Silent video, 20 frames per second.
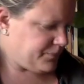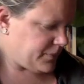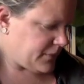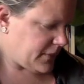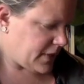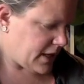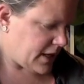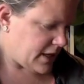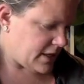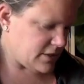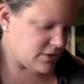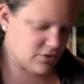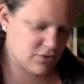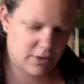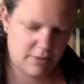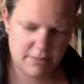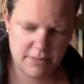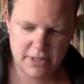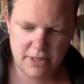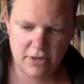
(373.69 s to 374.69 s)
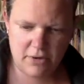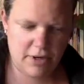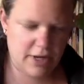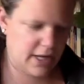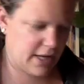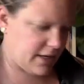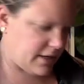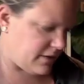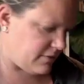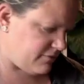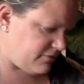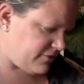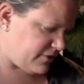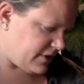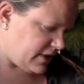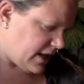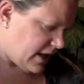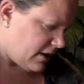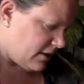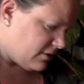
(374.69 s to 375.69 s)
Okay, so I'm going to go ahead and fill
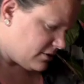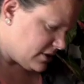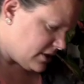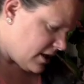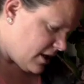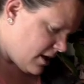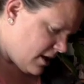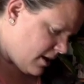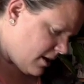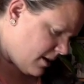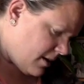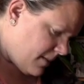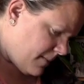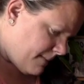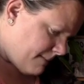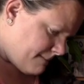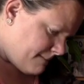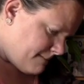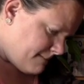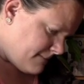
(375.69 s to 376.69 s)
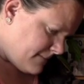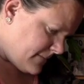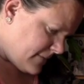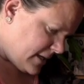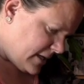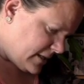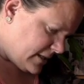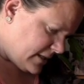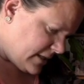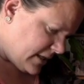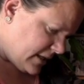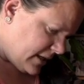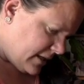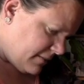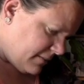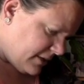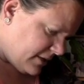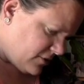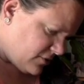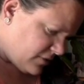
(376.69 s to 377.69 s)
out Monday,
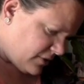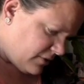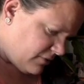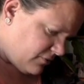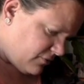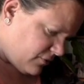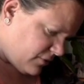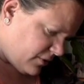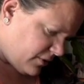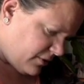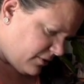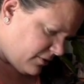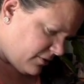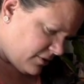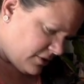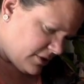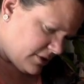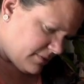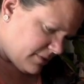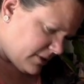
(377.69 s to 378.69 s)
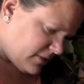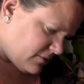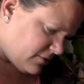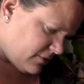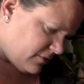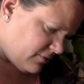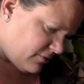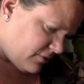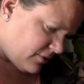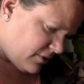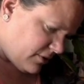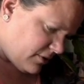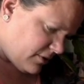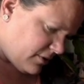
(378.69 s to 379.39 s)
May 24th, or just May 24th.